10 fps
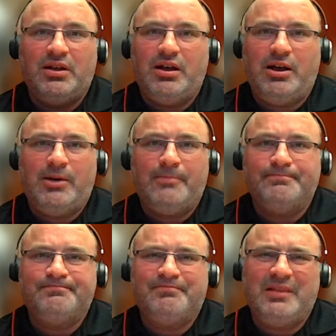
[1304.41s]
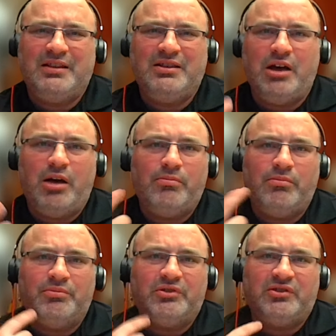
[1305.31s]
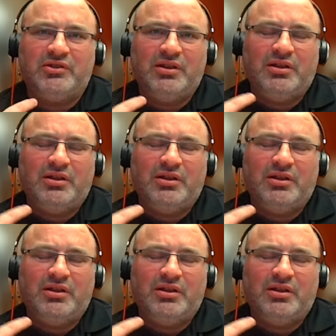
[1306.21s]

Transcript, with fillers: Um, gums,